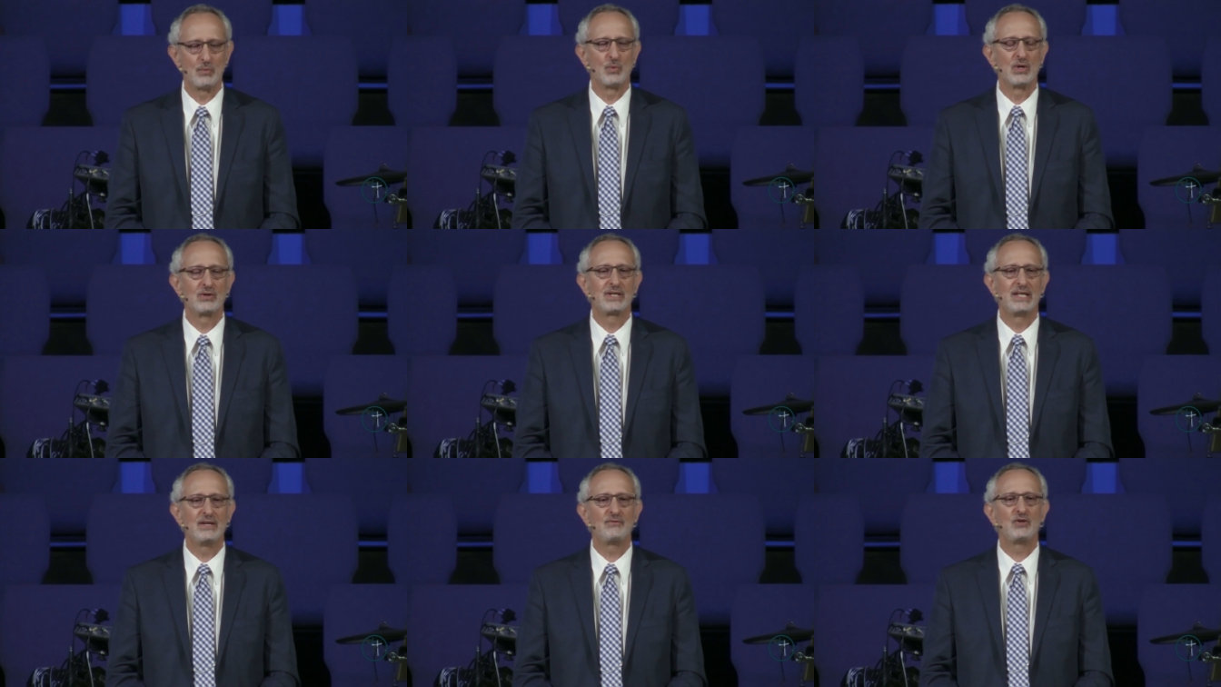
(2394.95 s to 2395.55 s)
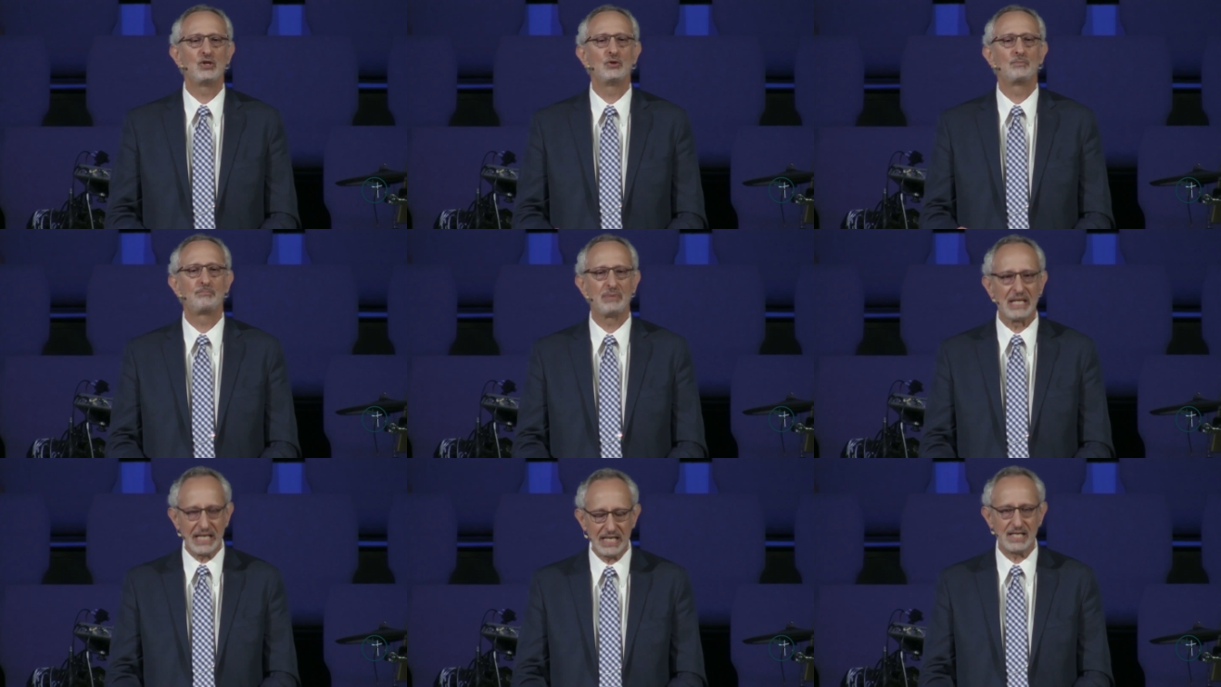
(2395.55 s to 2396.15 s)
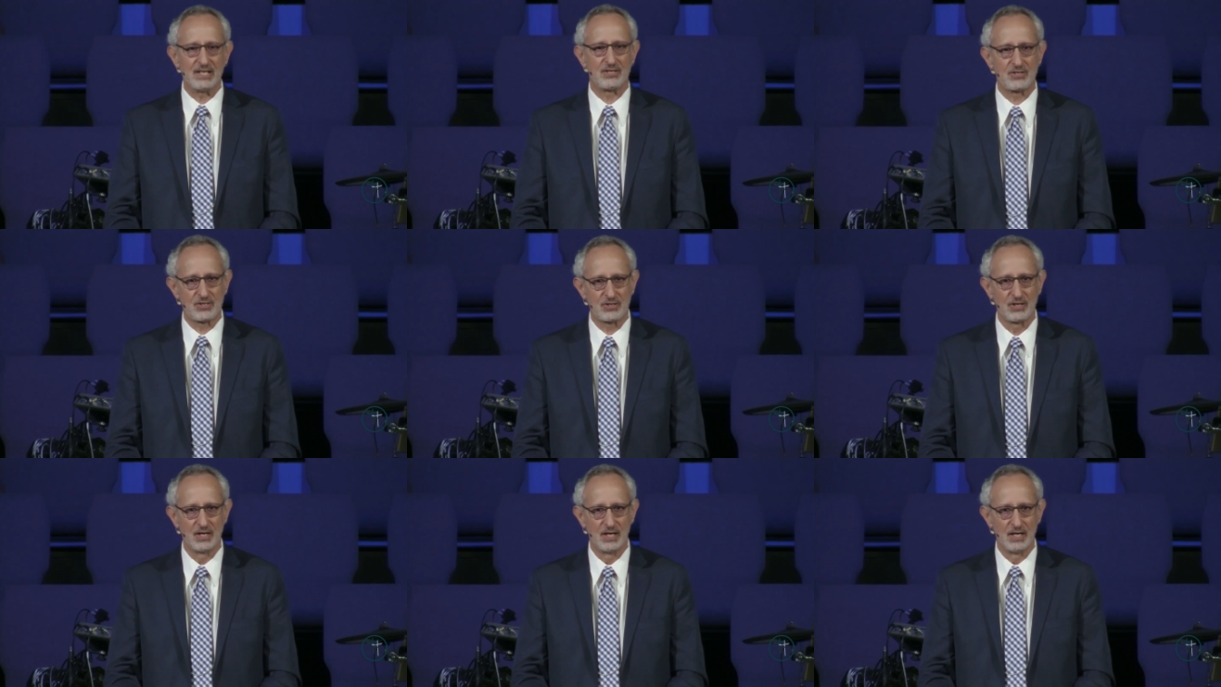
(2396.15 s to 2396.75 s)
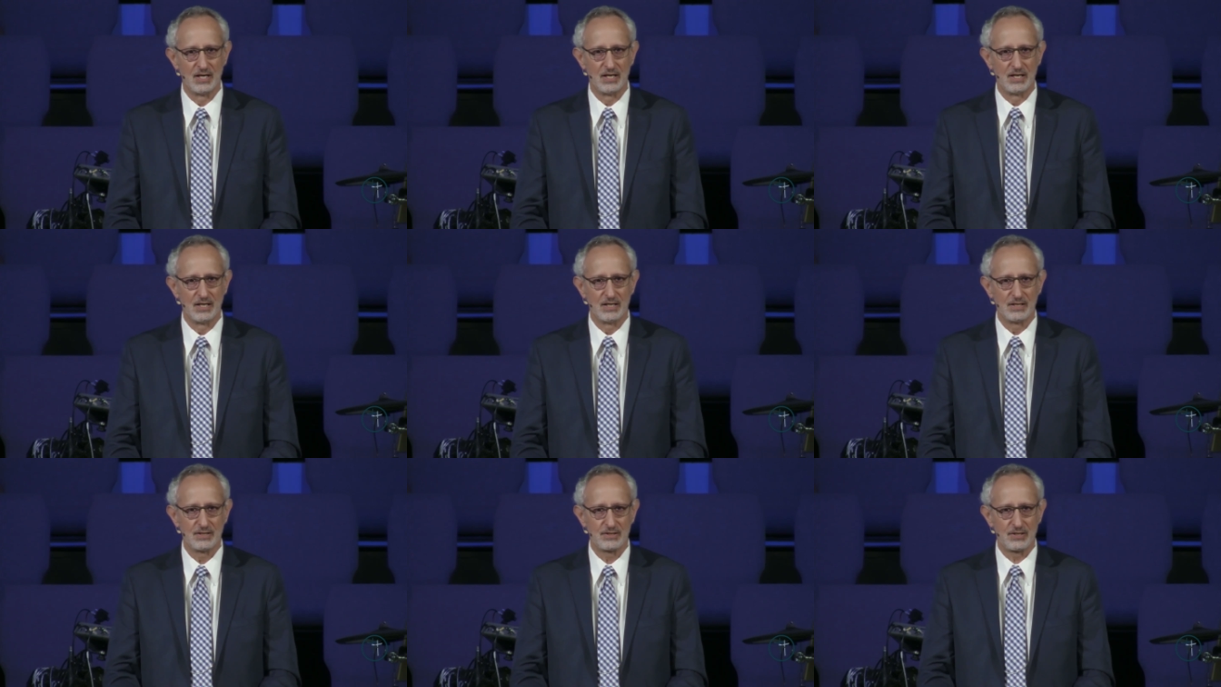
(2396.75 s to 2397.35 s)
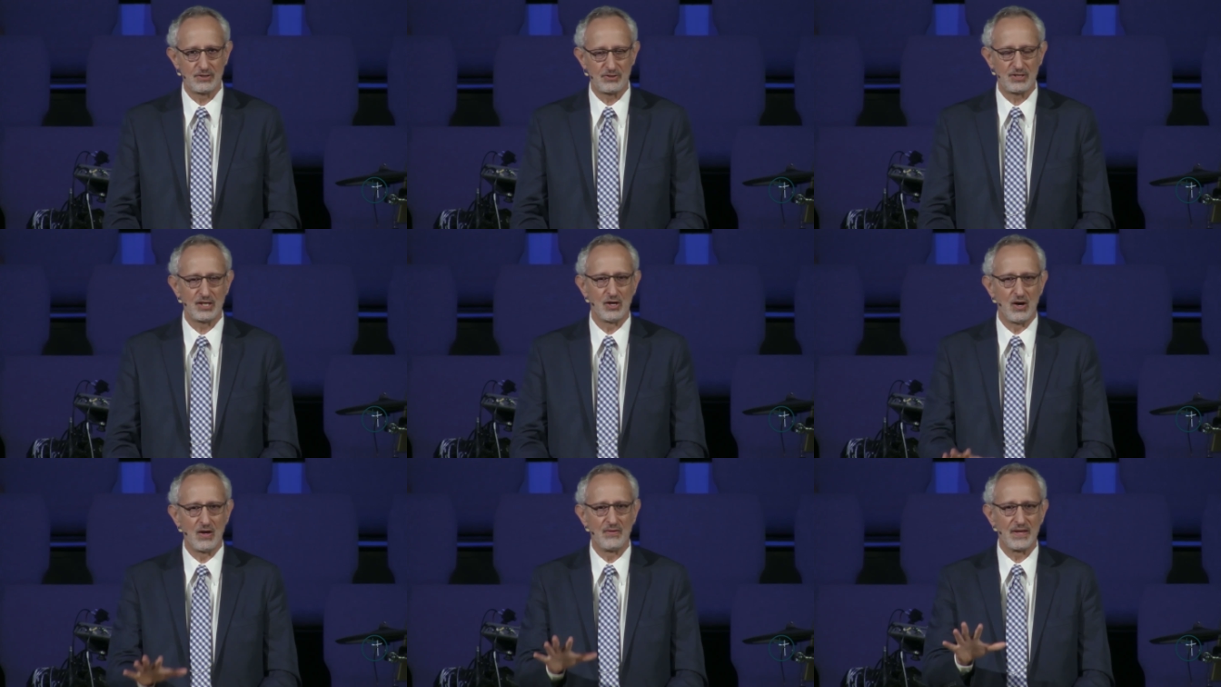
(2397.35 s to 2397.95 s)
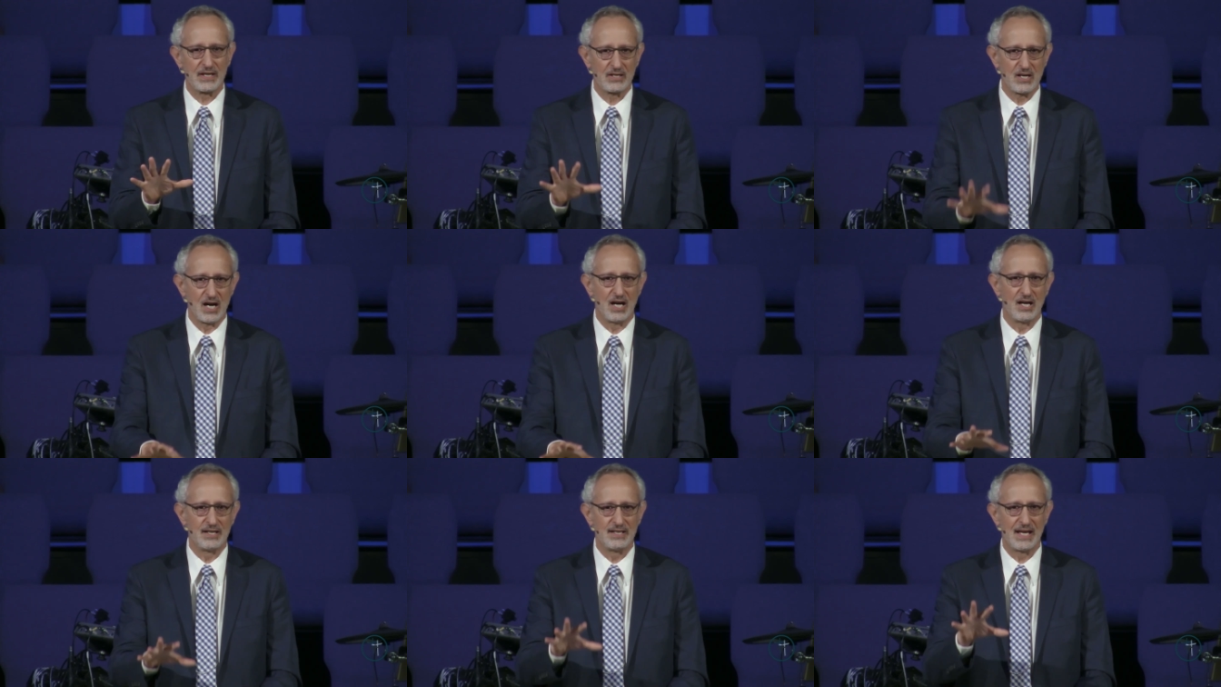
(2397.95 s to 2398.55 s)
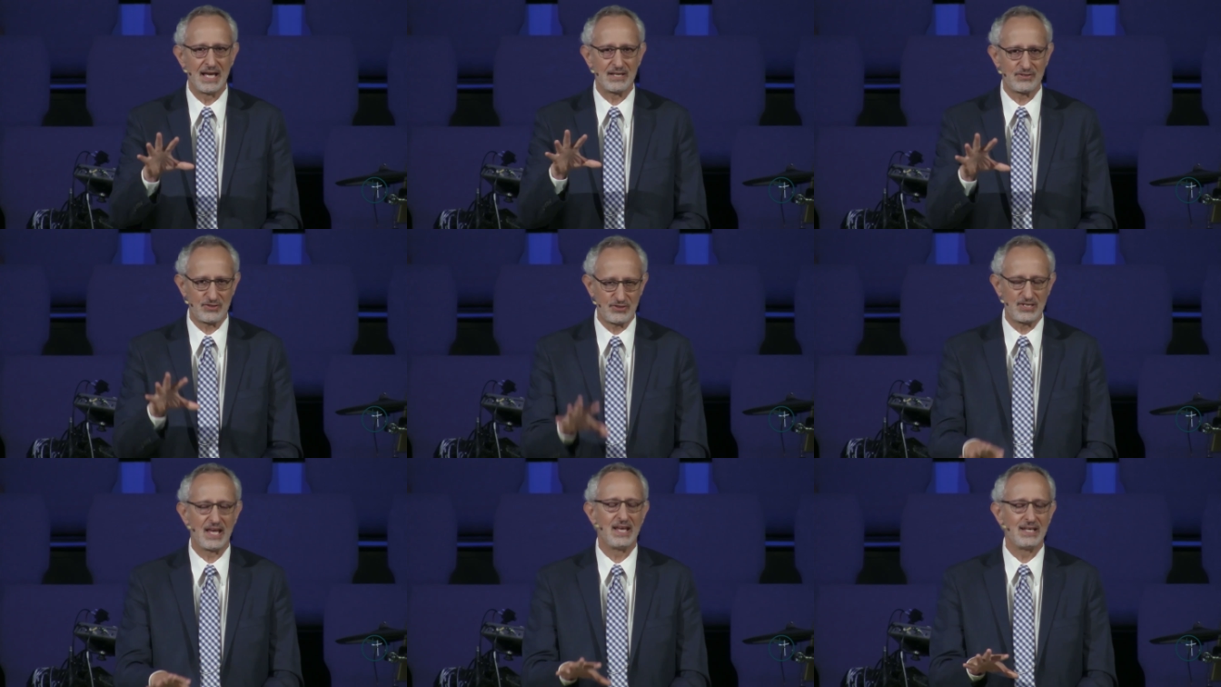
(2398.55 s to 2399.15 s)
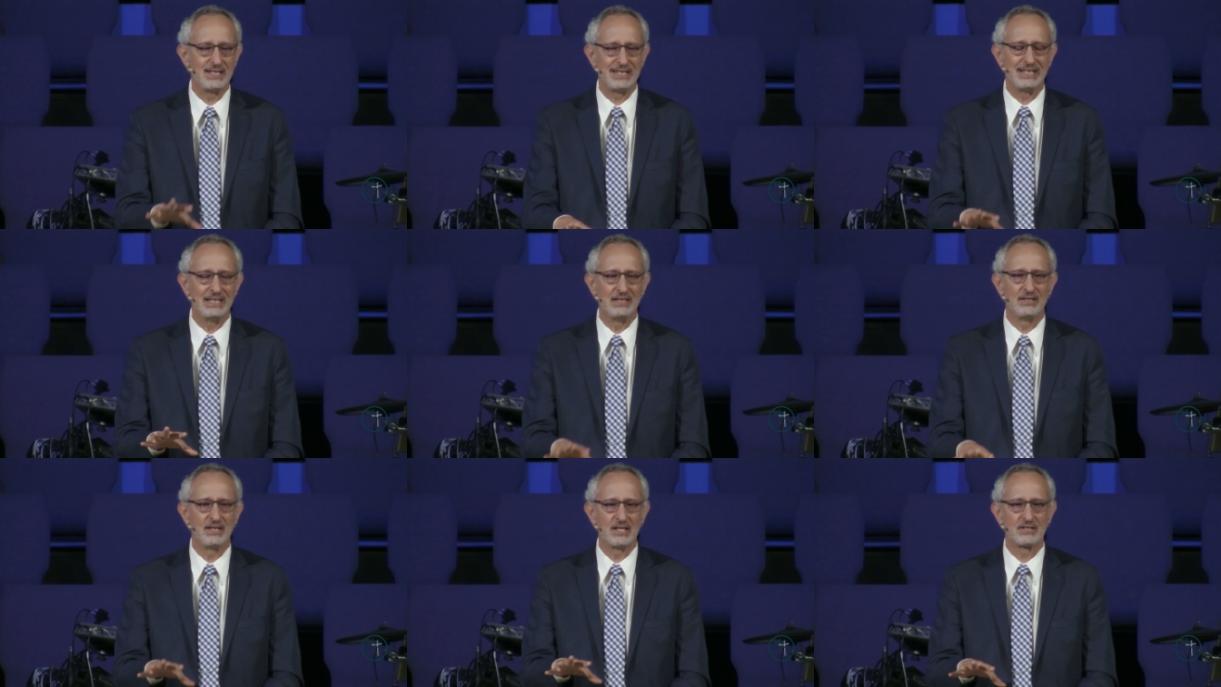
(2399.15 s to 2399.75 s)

It will give you peace to see all that God has said in